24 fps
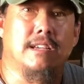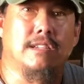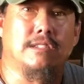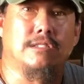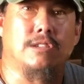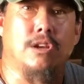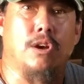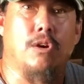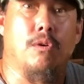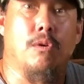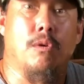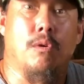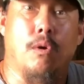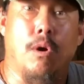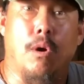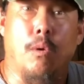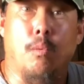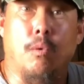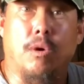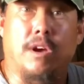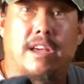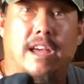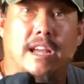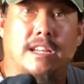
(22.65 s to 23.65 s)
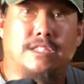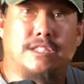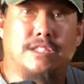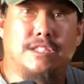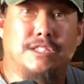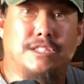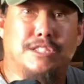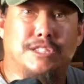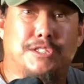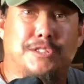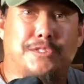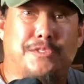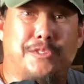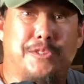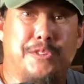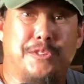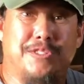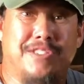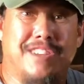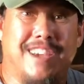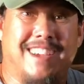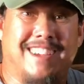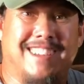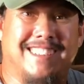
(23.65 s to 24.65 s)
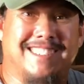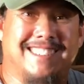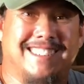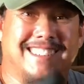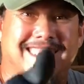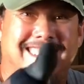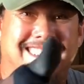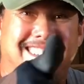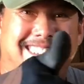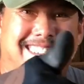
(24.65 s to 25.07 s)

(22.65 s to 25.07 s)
So we'll catch you in just a few seconds.